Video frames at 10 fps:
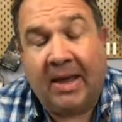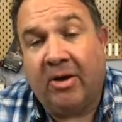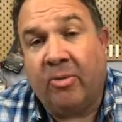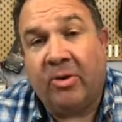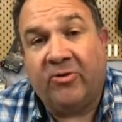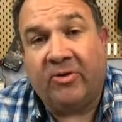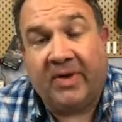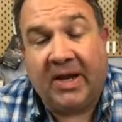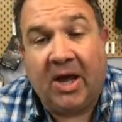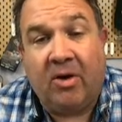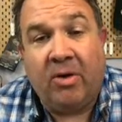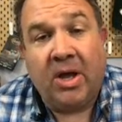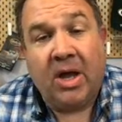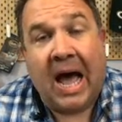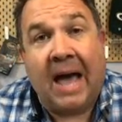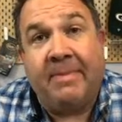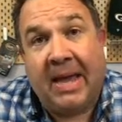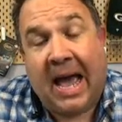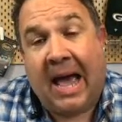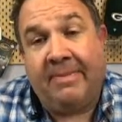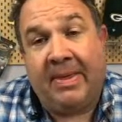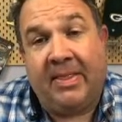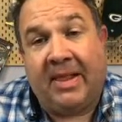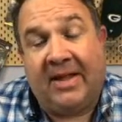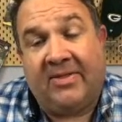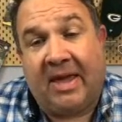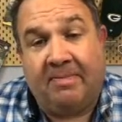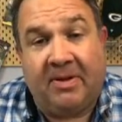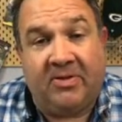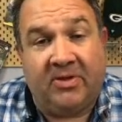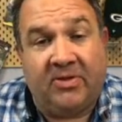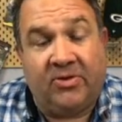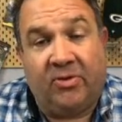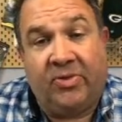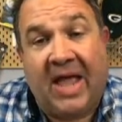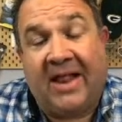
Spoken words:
original video, I'm in the landscape business, so